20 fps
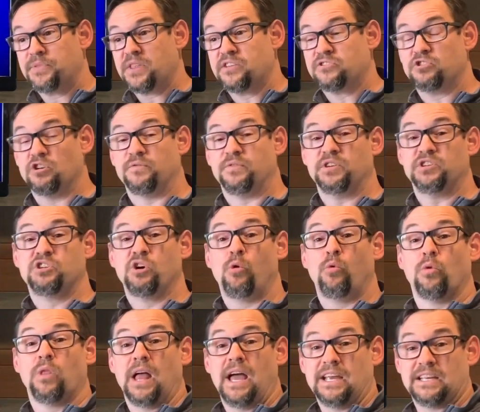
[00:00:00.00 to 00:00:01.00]
So if you
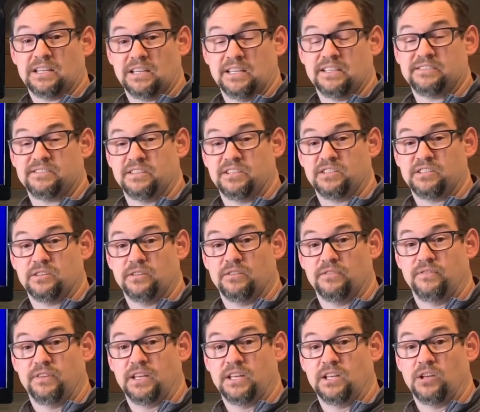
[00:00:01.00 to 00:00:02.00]
don't like listening to the
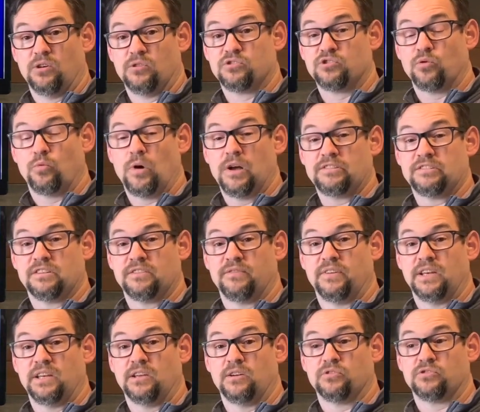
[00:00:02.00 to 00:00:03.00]
videos or watching
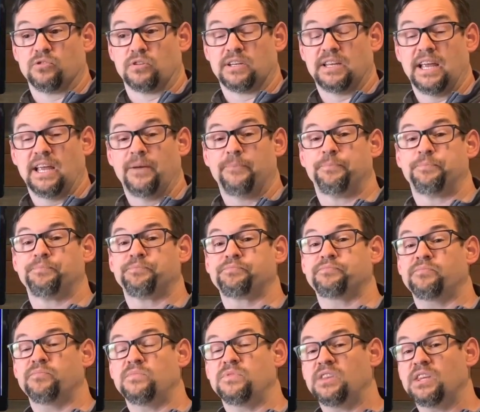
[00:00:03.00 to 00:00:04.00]
videos or camp,
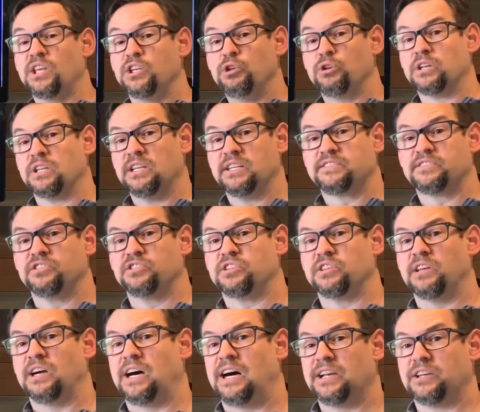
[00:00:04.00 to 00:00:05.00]
you can listen to
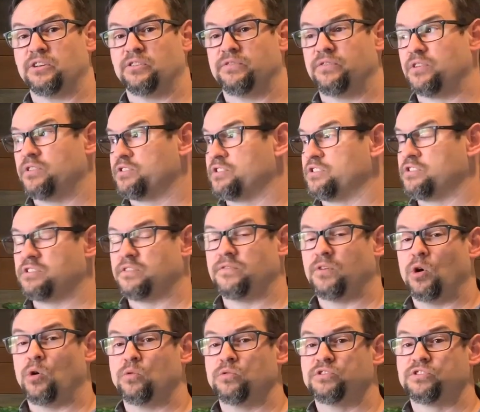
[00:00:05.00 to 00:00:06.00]
the audio versions of
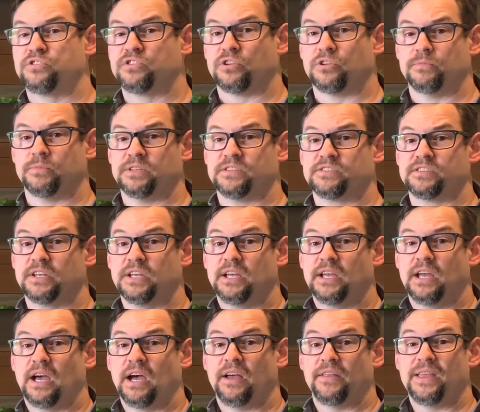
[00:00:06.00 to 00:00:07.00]
old sermons
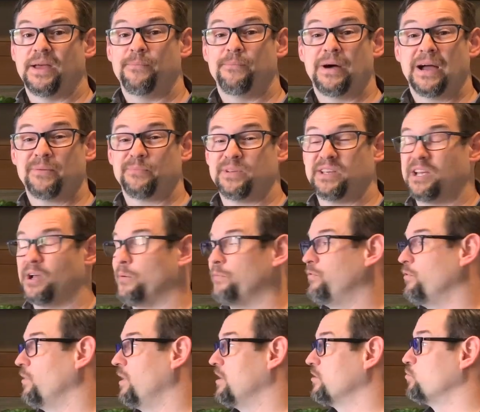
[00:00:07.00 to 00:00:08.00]
that might be
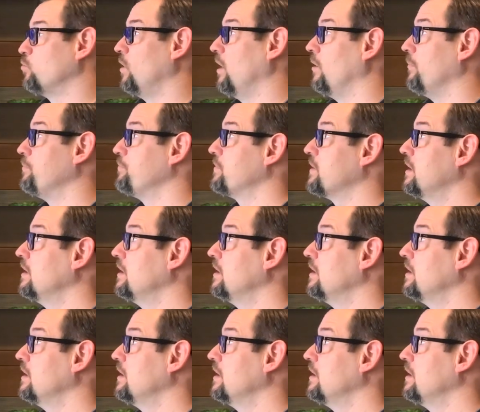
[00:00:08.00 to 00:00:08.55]
helpful as well.